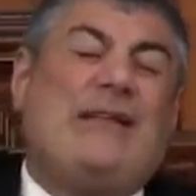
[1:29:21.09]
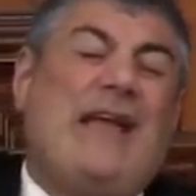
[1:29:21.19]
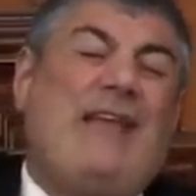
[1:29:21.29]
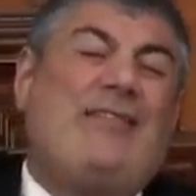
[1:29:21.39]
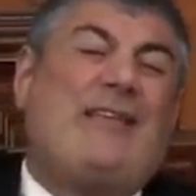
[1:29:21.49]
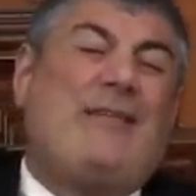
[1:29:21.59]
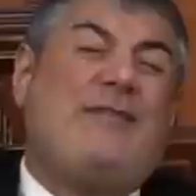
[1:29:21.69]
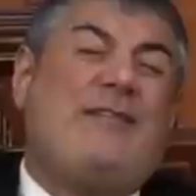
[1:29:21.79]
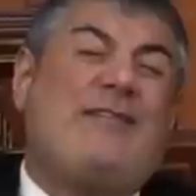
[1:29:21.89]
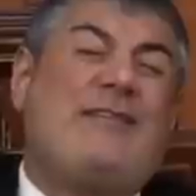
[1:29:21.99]
that
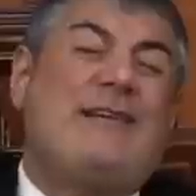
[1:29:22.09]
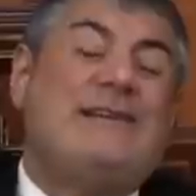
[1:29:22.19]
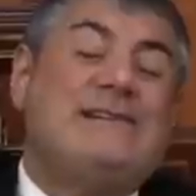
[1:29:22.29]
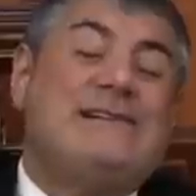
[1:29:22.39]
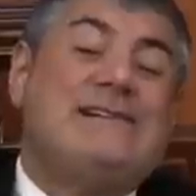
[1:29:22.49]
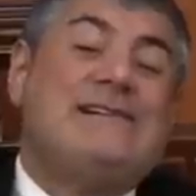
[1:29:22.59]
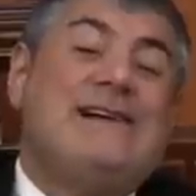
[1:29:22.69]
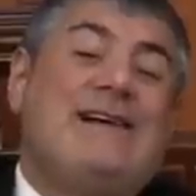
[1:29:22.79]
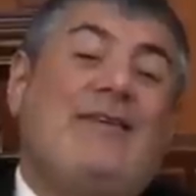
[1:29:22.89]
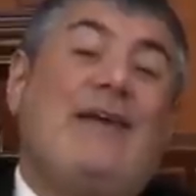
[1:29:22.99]
Esav is
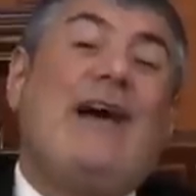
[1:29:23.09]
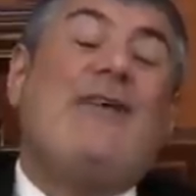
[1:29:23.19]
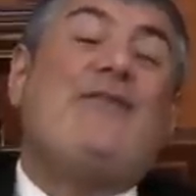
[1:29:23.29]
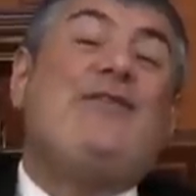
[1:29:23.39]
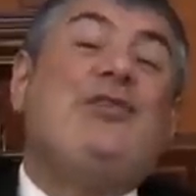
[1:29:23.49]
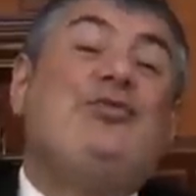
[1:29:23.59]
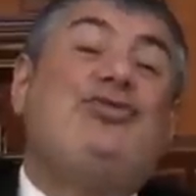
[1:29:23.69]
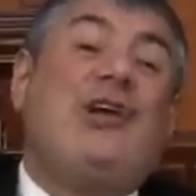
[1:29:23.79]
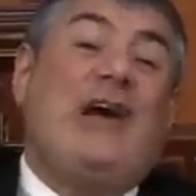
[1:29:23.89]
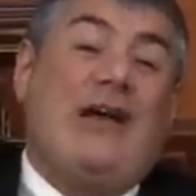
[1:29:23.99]
her
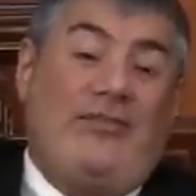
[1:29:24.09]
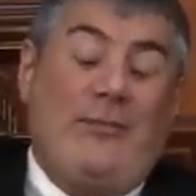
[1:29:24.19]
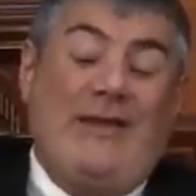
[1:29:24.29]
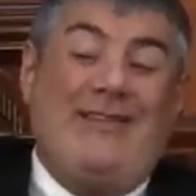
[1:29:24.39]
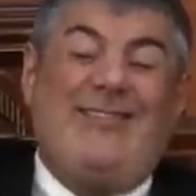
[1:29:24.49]
future husband.